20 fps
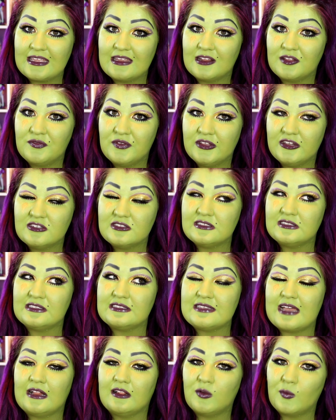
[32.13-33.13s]
and I figured since
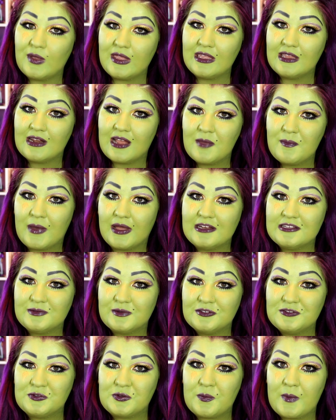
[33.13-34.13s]
it's Halloween, I might as
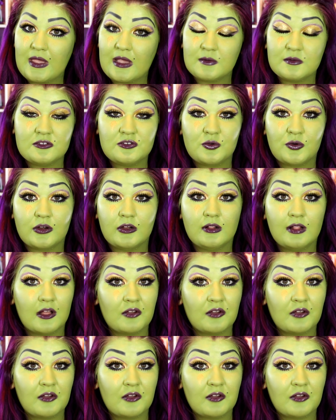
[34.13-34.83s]
well do a makeup tutorial